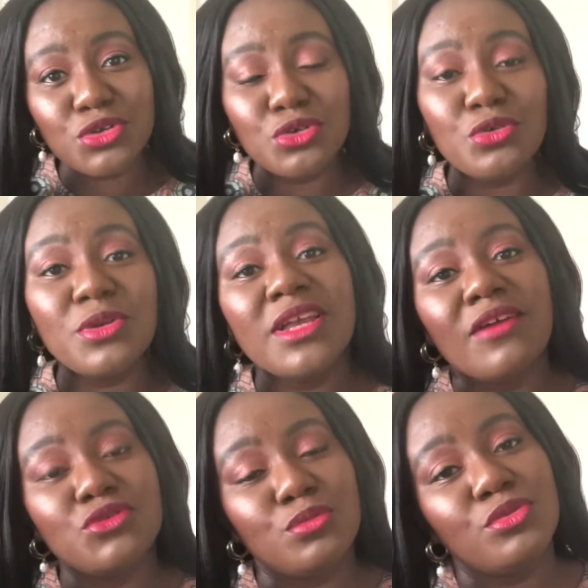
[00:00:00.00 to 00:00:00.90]
So you really
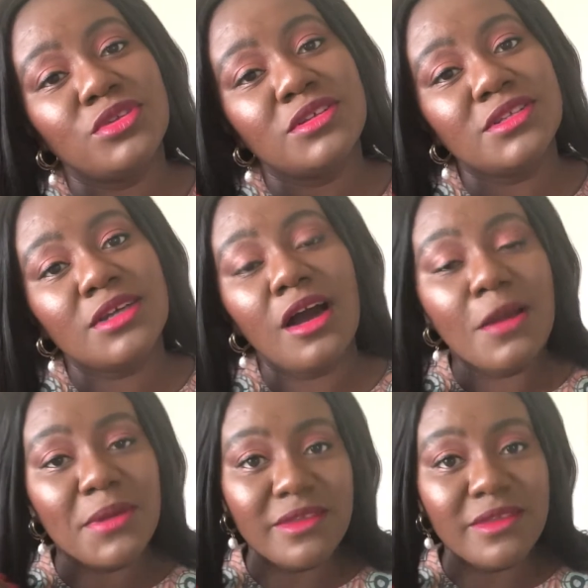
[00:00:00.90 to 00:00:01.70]
have to put in time and